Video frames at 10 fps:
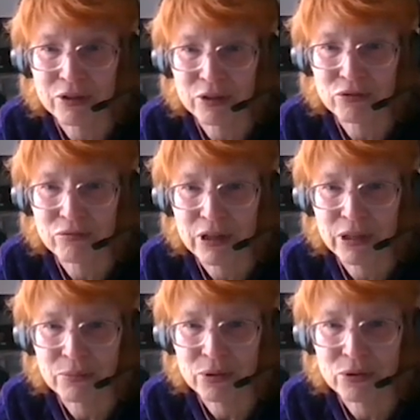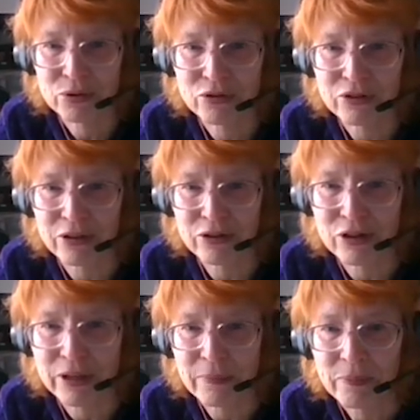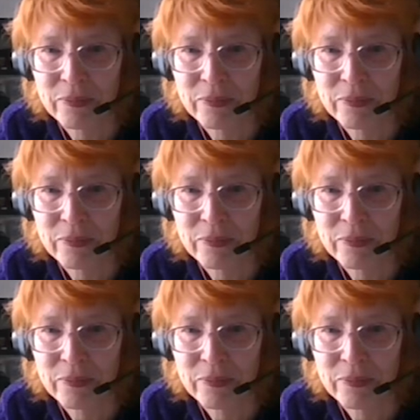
That's really important, actually.